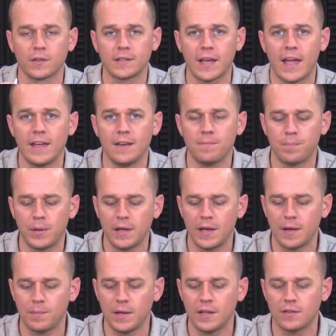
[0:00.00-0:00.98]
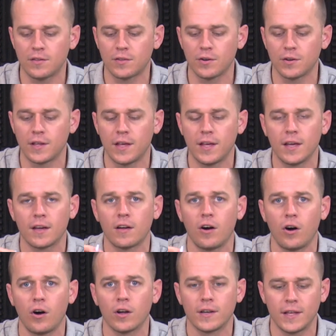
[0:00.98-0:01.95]
It's 8 p.m. Eastern kick
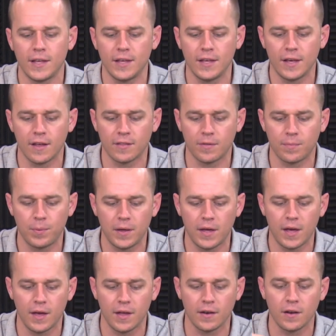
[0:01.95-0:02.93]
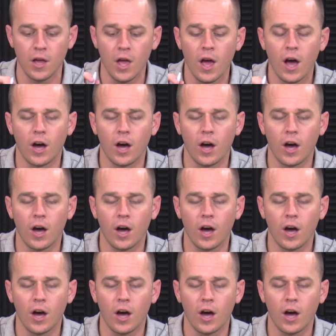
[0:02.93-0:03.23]
on ESPN.